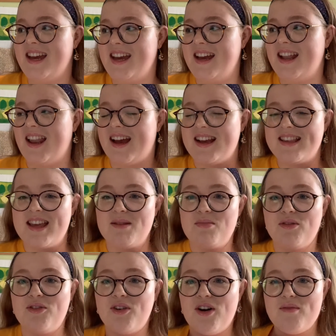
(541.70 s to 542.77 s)
Like I said
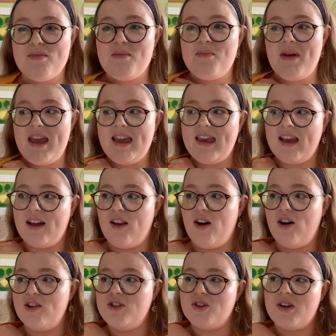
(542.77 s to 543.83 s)
before, I've been baking a lot during